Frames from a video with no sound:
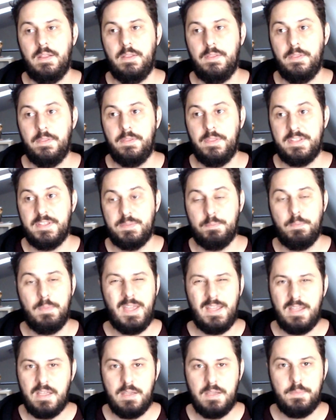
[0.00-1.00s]
that's
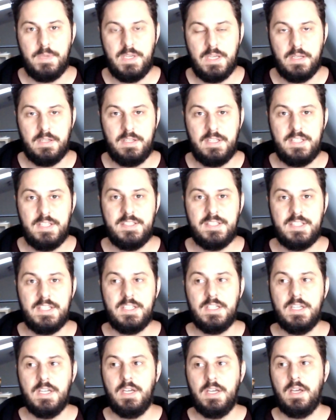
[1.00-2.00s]
making me
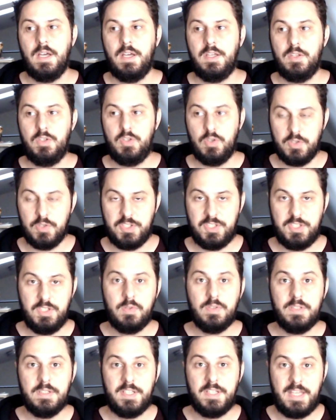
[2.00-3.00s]
uneasy, you're still